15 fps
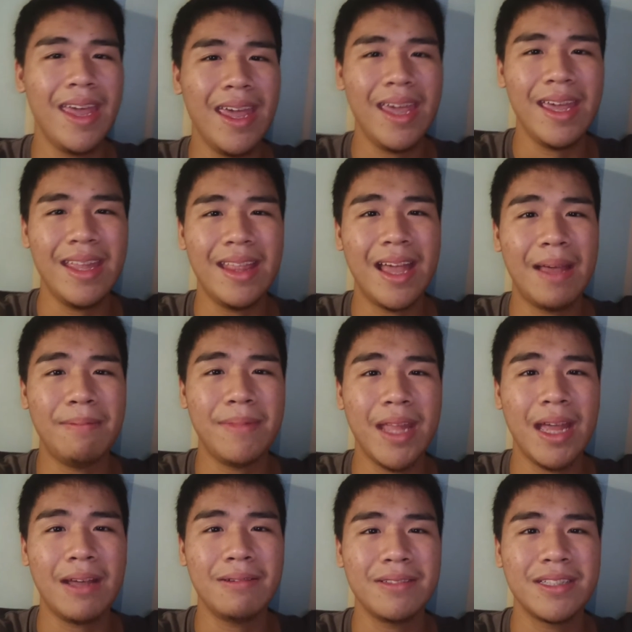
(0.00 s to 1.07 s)
and I'm
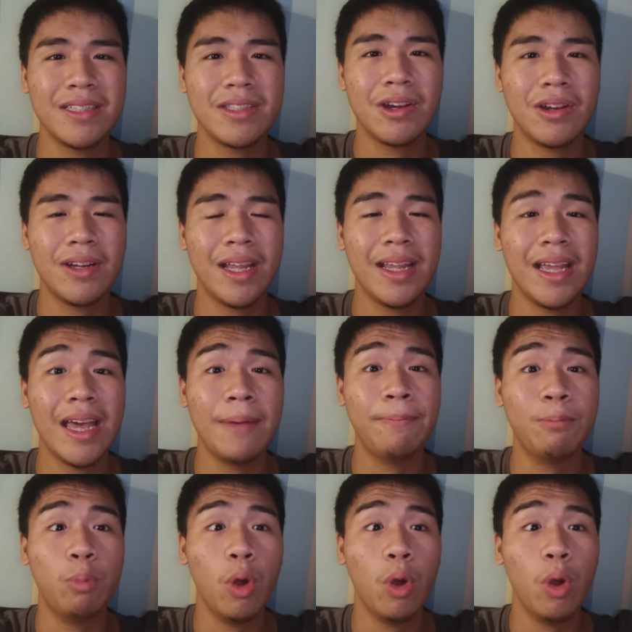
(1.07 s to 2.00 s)
now starting a